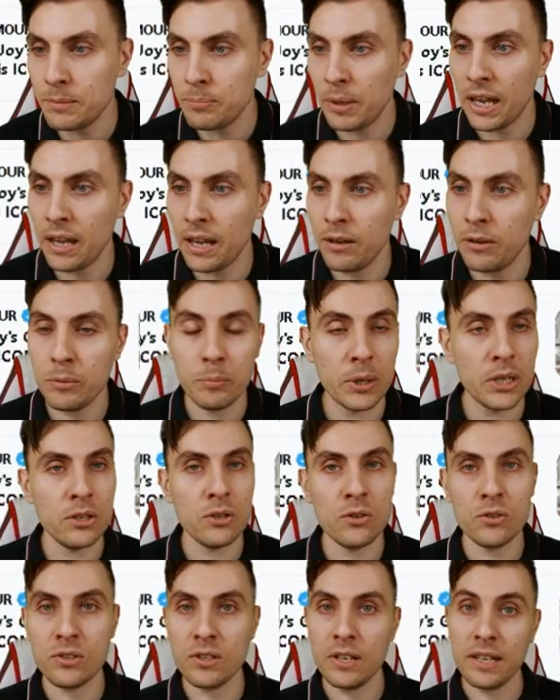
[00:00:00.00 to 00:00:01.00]
player who'd been
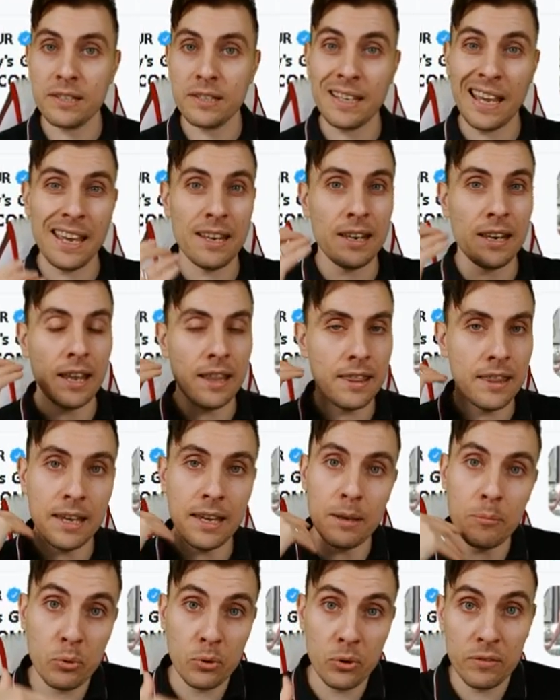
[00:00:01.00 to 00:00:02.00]
using this in
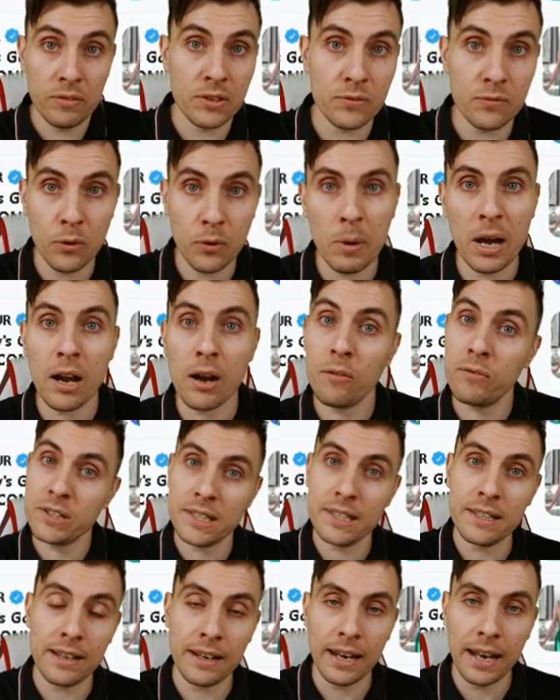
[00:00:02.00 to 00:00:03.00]
the previous format.
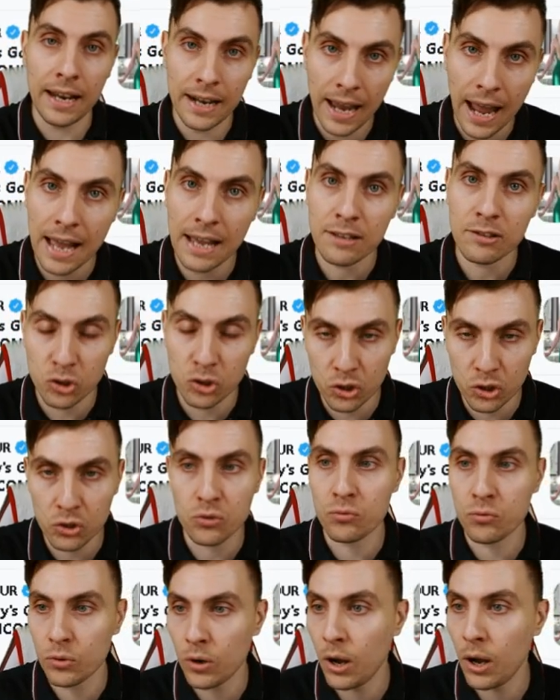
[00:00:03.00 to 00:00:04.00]
Obviously the ladder has
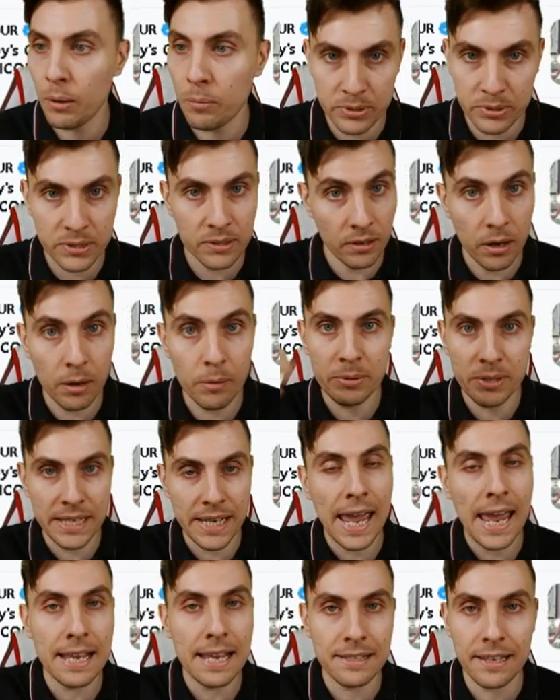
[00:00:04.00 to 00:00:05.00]
just up
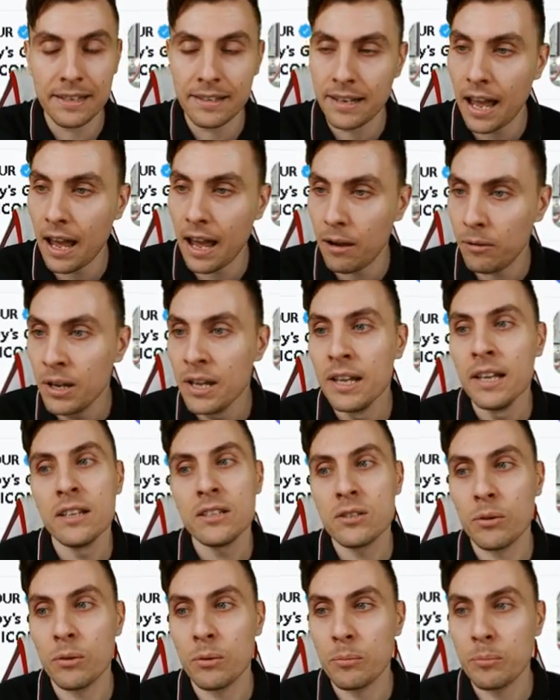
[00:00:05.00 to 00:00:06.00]
updated now,
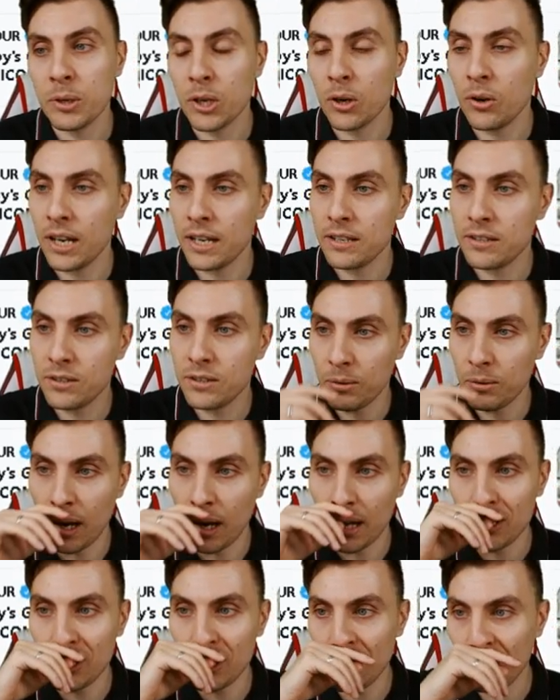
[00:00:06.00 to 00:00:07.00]
so we'll be going into
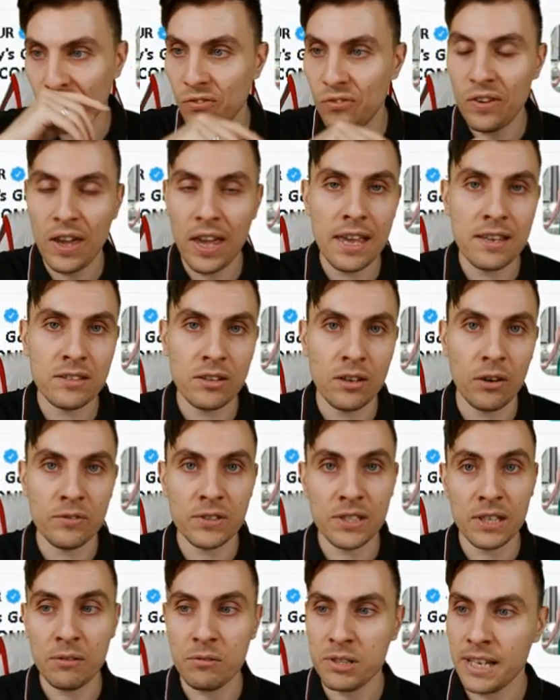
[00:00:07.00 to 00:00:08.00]
a new phase of
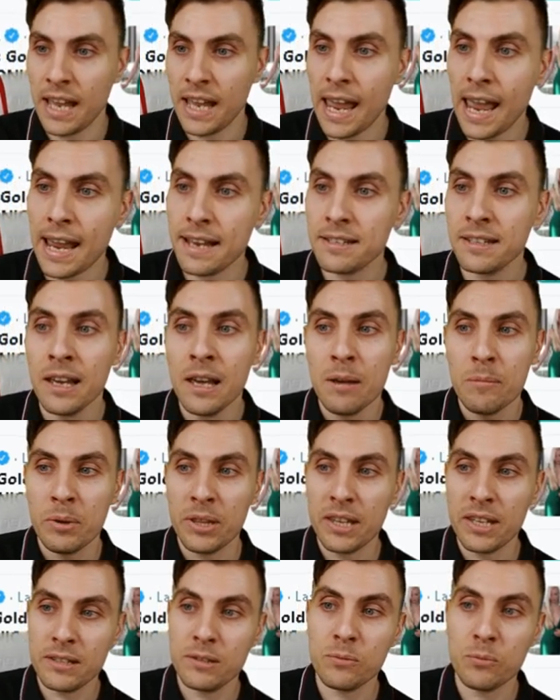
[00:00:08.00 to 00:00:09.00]
Series 8, but
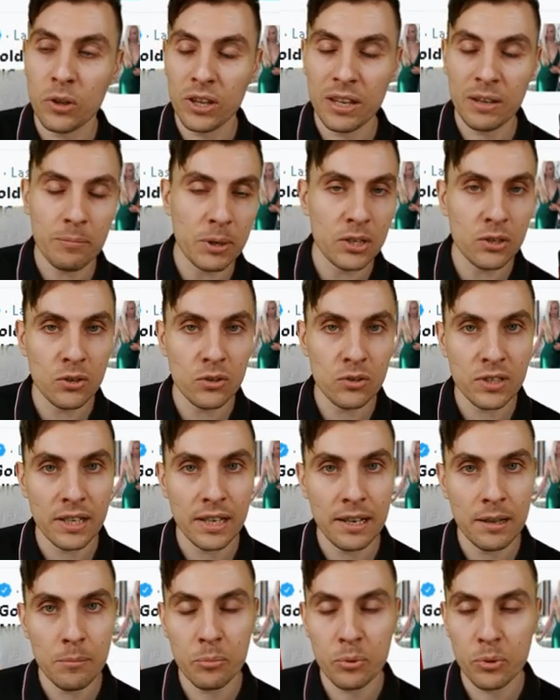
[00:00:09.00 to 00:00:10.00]
this is what they've been using
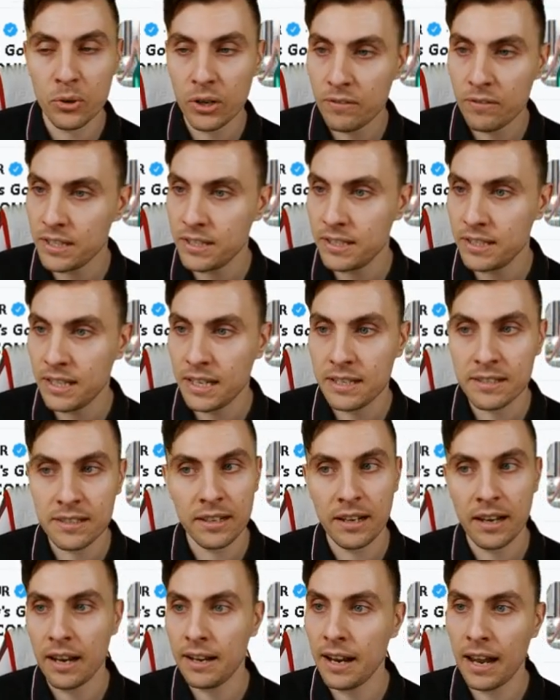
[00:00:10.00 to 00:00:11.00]
in the previous
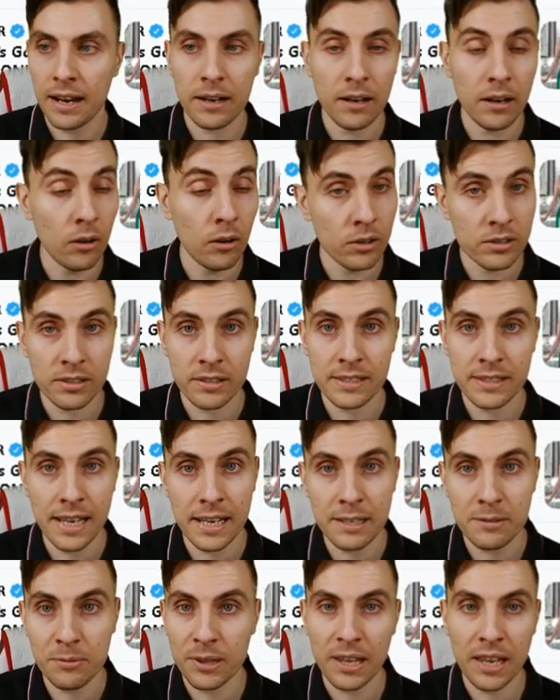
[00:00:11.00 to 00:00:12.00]
season and had a lot of
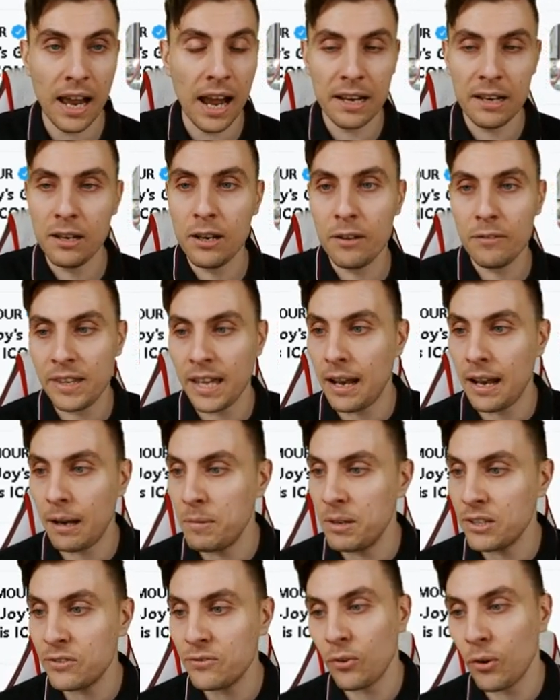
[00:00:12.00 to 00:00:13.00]
success with it. I love the
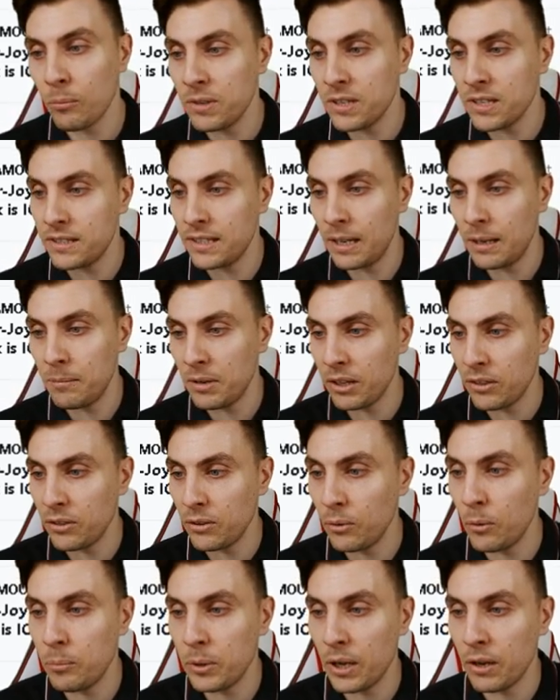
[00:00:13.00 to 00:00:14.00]
elements from this team and I
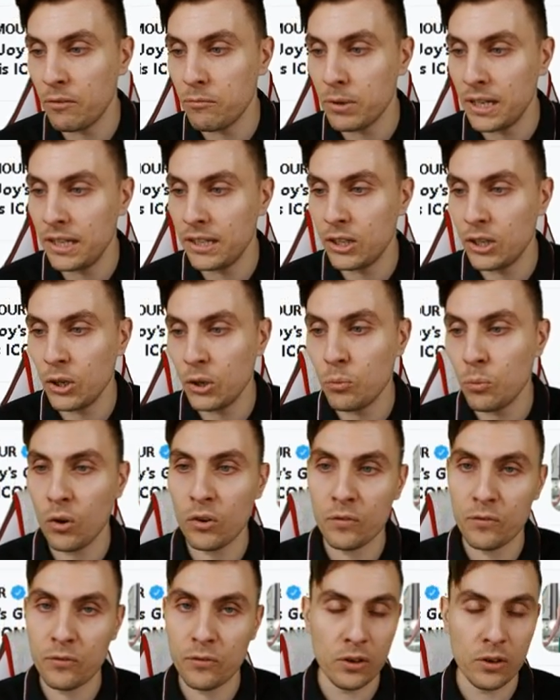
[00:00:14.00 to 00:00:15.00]
thought would be a really good
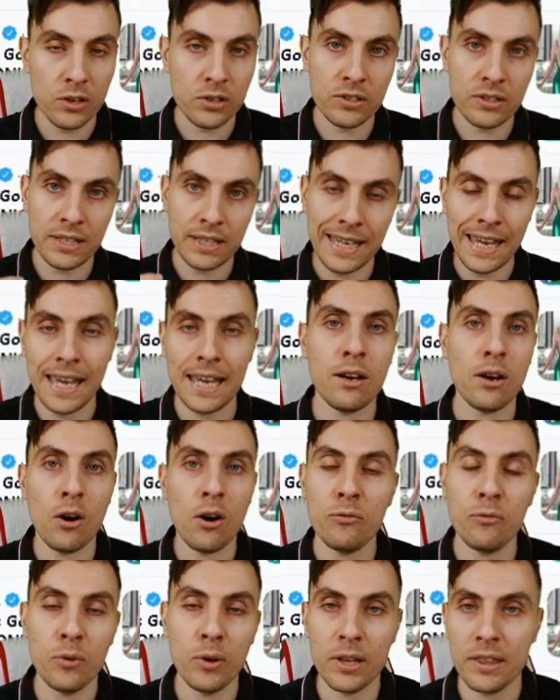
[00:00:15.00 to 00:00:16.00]
one for us to kick
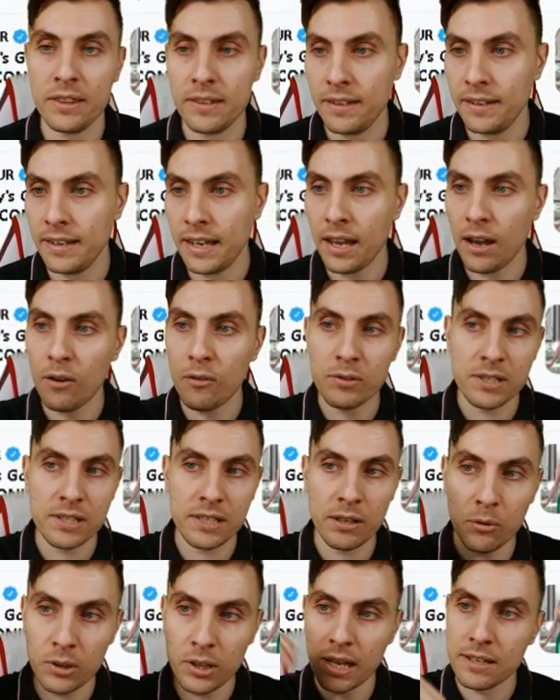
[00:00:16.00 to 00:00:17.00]
off with today. Obviously,
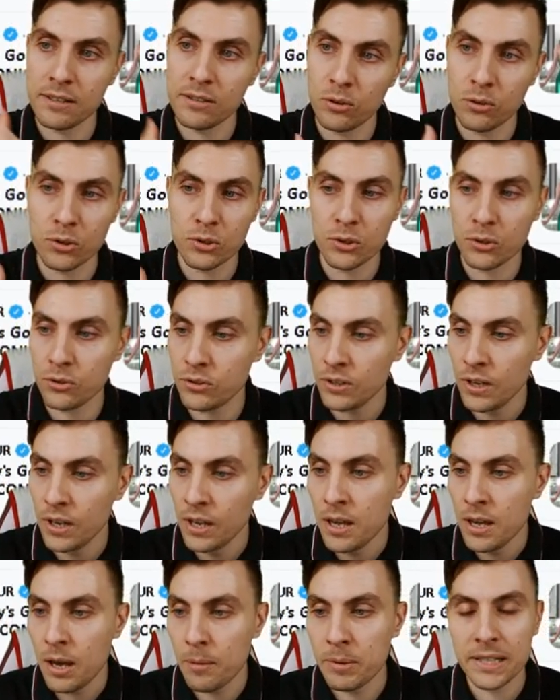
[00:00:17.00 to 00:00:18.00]
all their socials i
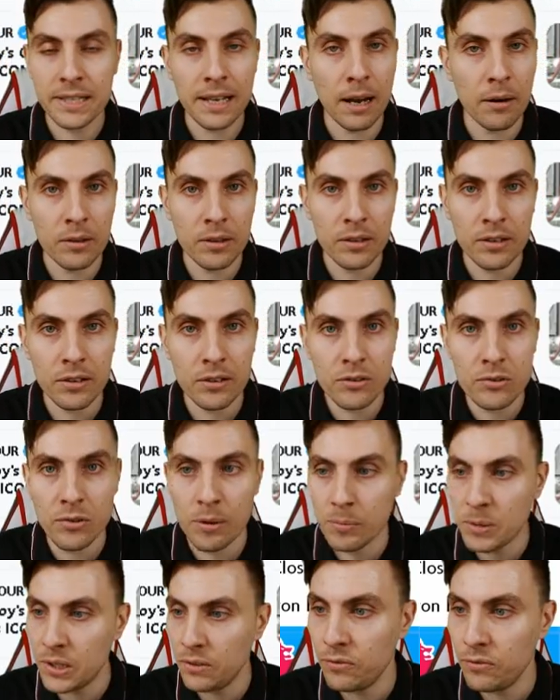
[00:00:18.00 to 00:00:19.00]
will be down in the
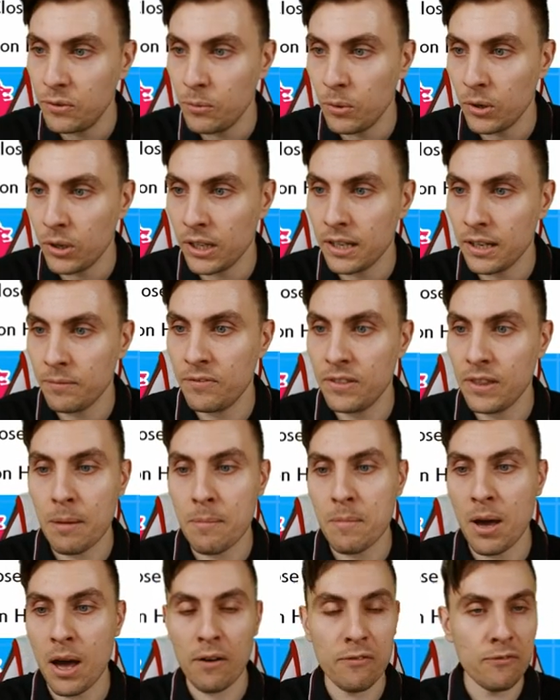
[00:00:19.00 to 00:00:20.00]
description you want to give
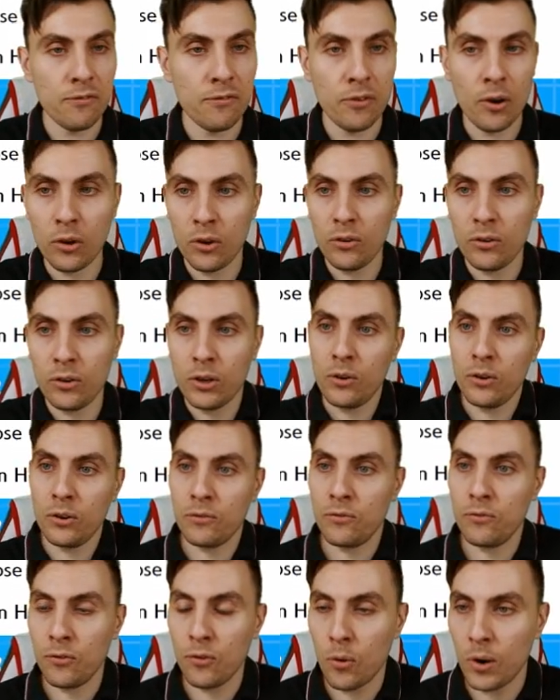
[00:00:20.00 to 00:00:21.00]
them a follow going
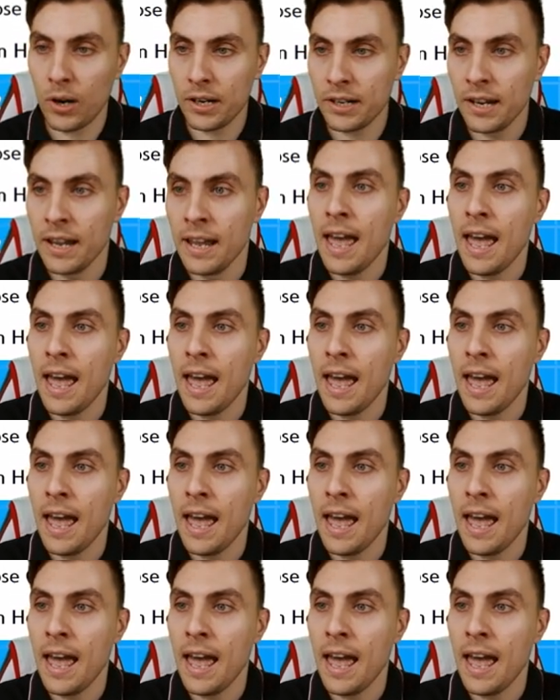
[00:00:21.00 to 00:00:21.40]
forward.